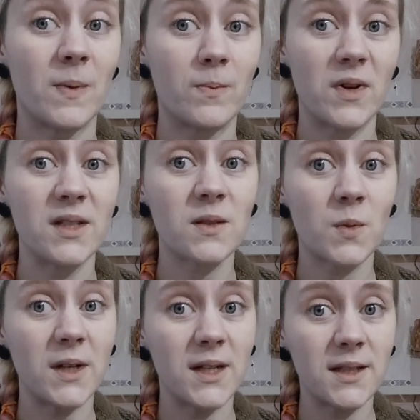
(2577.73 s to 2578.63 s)
impressed
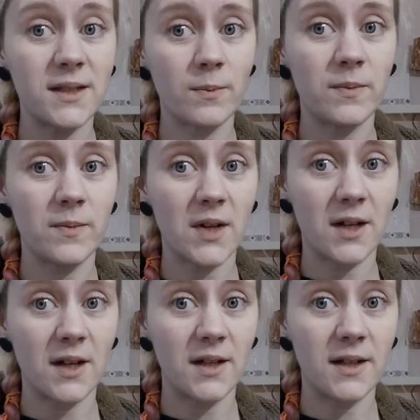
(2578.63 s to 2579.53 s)
with,
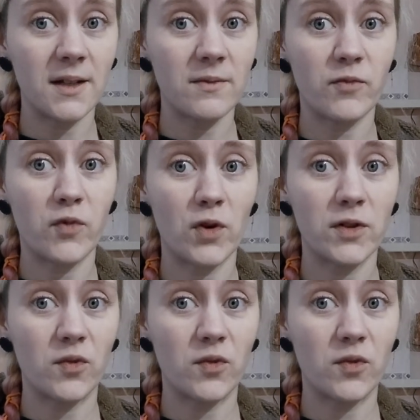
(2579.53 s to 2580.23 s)
but for the